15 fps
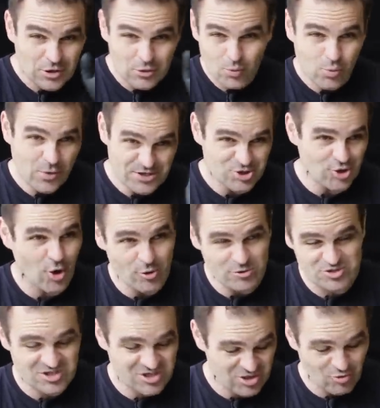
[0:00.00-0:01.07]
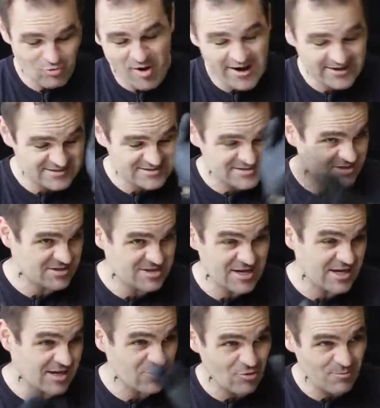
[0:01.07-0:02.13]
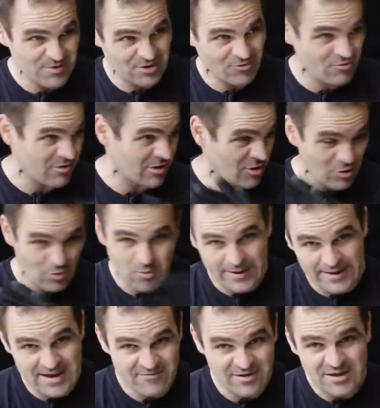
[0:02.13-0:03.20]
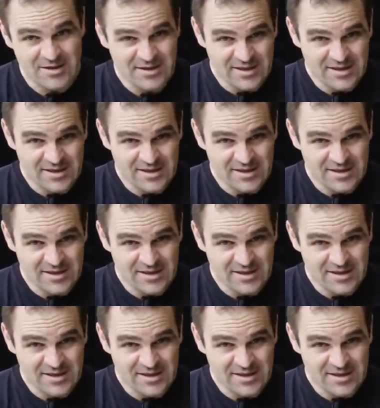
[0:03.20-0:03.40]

which oil's correct, synthetic or mineral or whatever.